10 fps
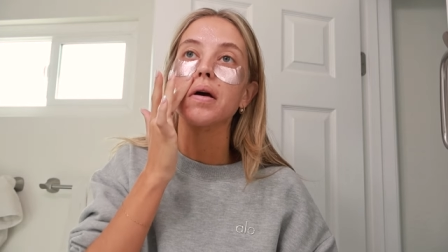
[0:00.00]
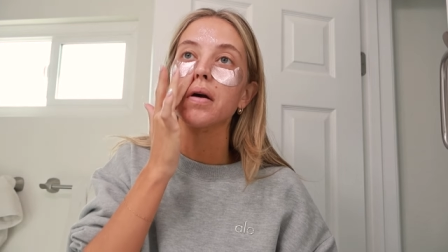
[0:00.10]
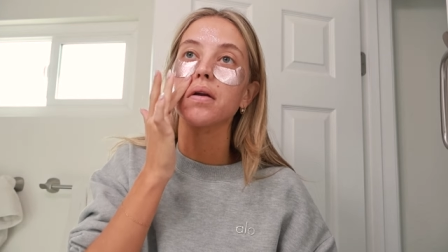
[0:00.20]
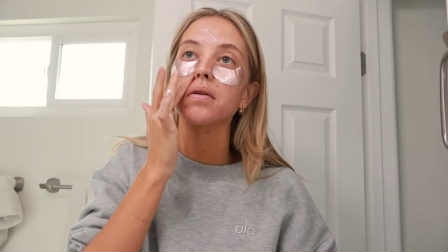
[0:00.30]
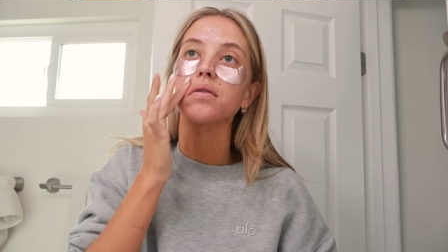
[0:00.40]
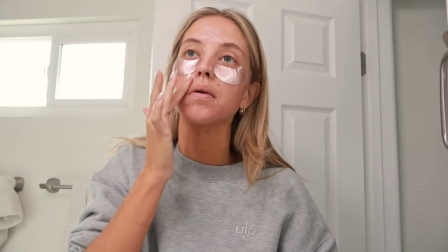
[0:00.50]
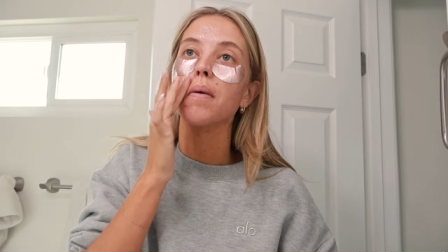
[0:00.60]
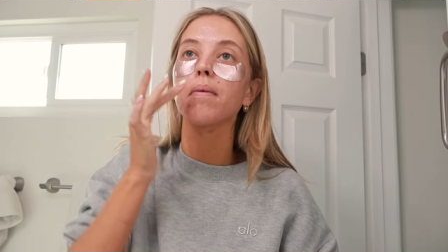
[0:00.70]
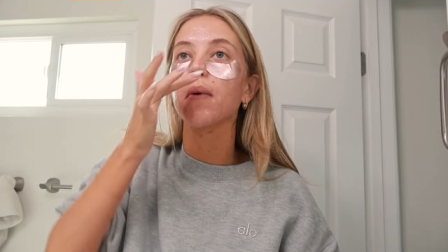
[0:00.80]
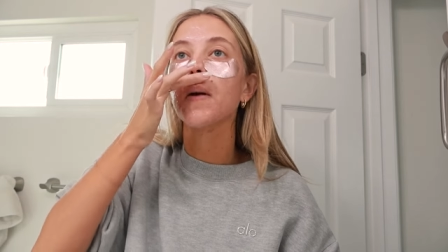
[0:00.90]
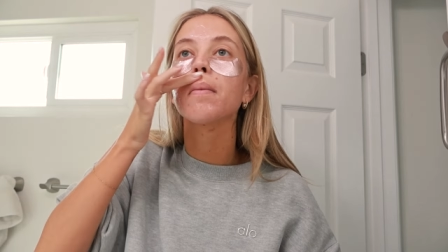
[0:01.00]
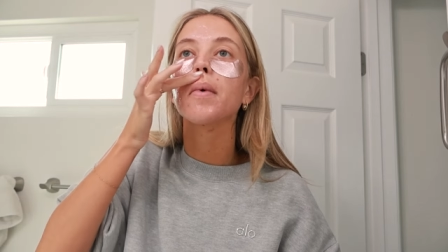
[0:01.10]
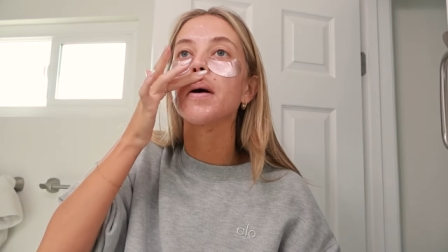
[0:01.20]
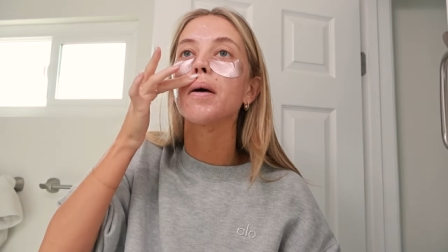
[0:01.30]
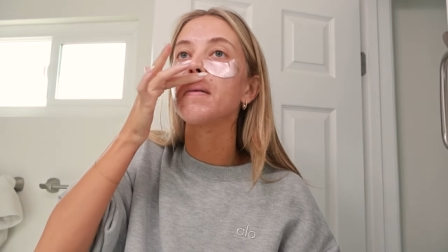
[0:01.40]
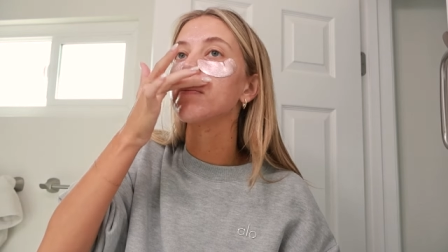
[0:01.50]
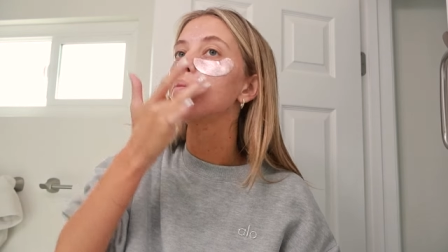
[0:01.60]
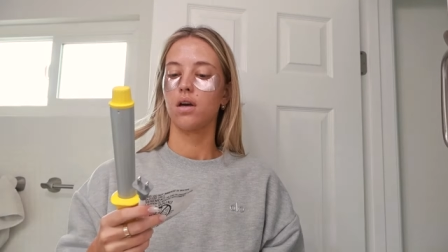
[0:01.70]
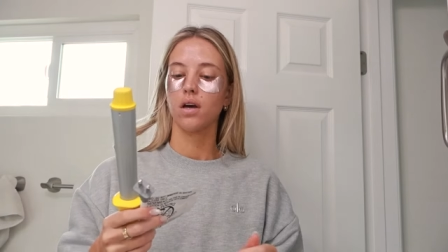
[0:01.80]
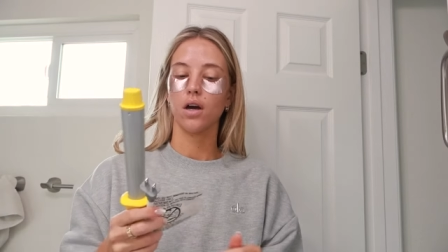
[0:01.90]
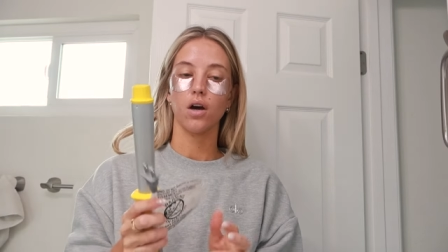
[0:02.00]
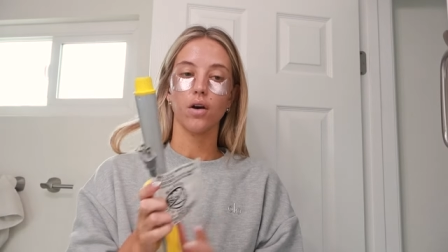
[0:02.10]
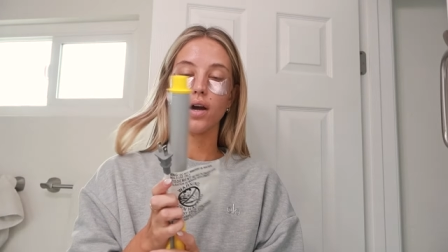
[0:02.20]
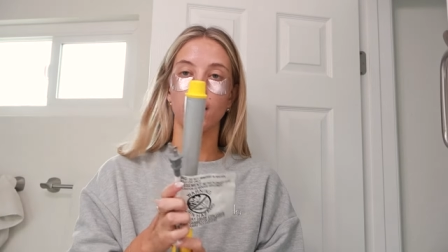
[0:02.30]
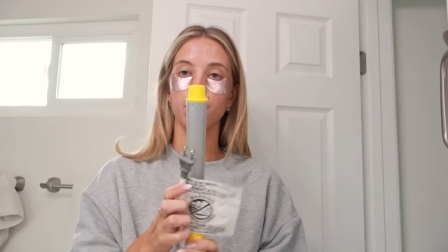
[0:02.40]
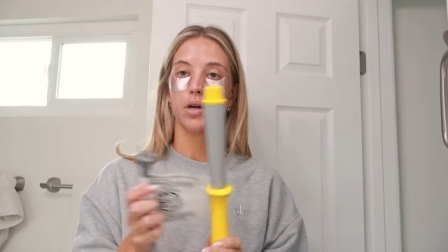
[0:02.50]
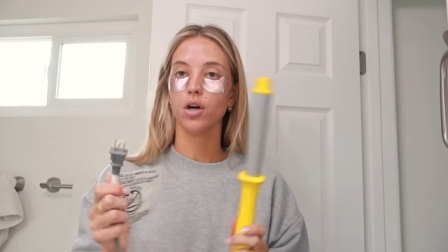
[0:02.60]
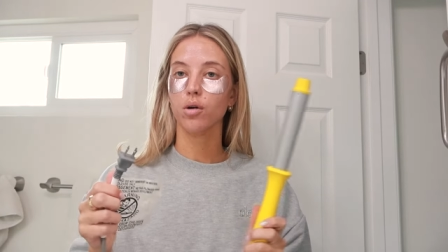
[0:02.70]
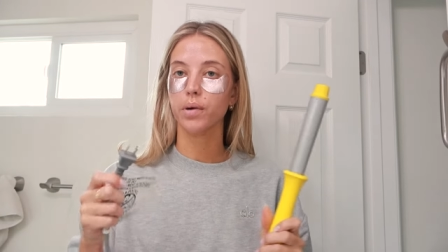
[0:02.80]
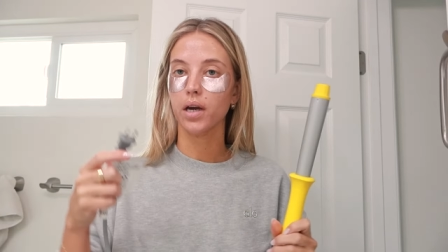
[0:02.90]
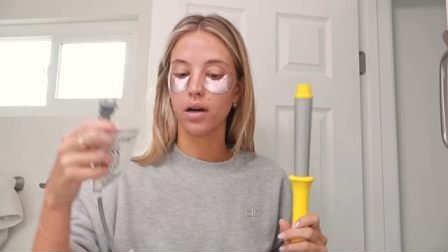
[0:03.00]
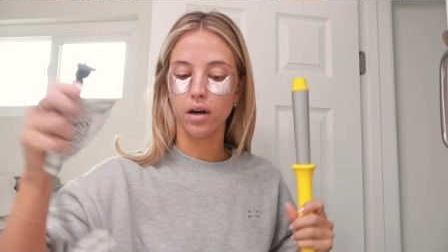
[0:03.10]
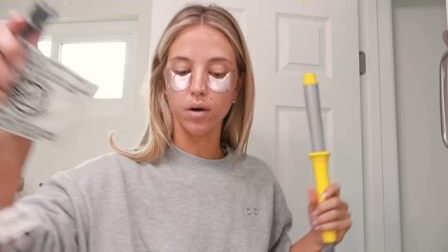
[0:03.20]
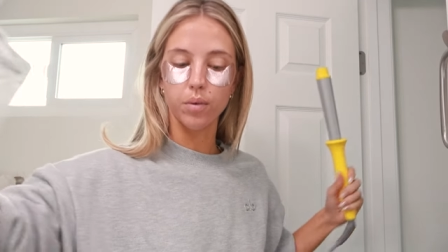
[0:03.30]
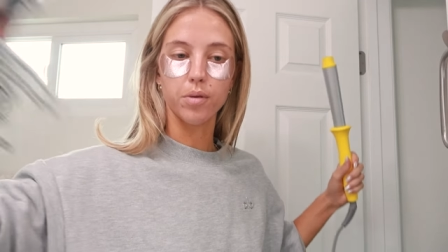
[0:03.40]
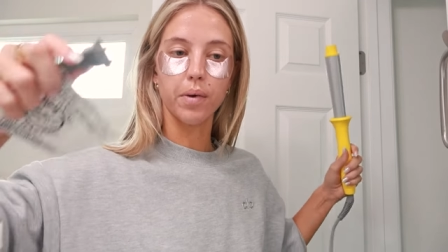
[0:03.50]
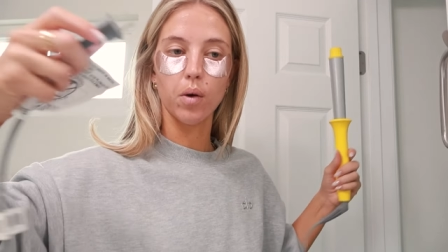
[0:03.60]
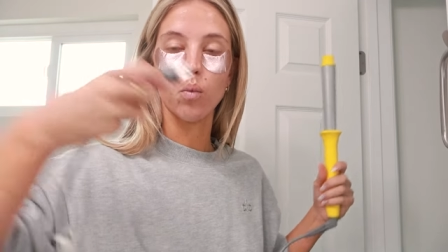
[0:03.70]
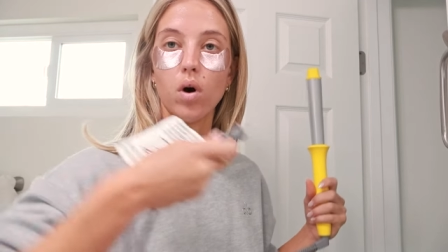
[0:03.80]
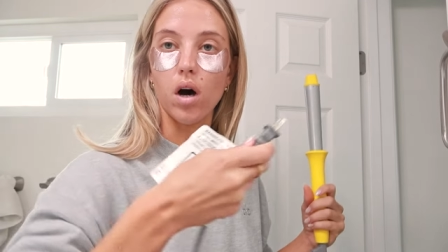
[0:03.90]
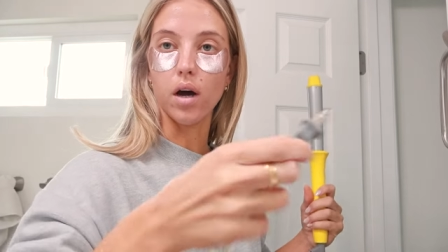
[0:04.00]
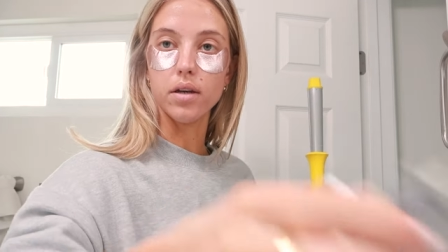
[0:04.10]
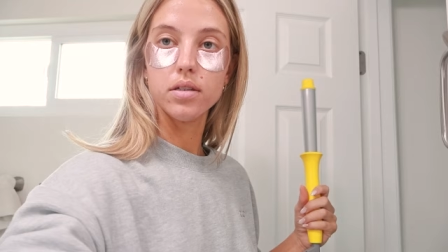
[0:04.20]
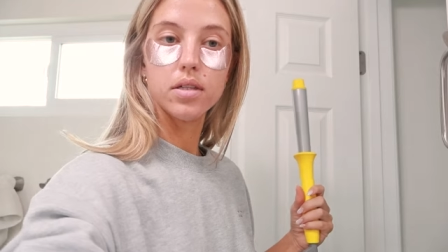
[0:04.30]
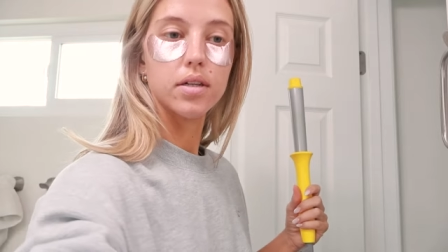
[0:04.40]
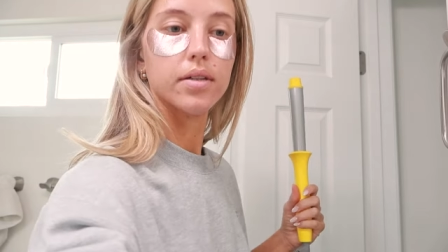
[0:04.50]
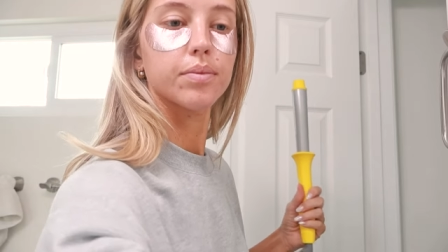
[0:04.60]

that kind of sit for a bit. Okay, I'm going to curl my hair with my wand.